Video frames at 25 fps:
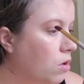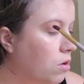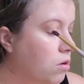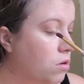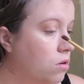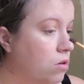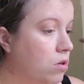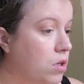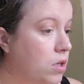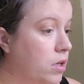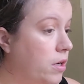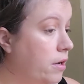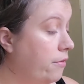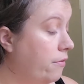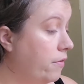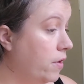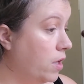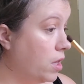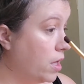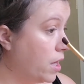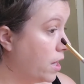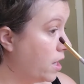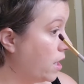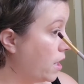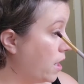Oh, I
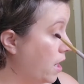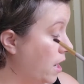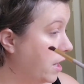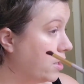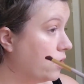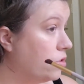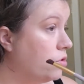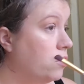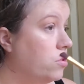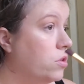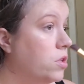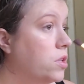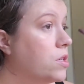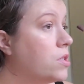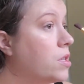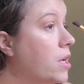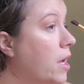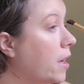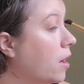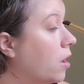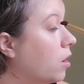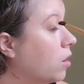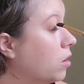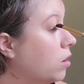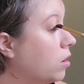feel like I can't do this.
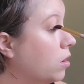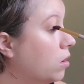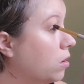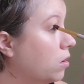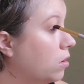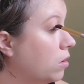Hang on.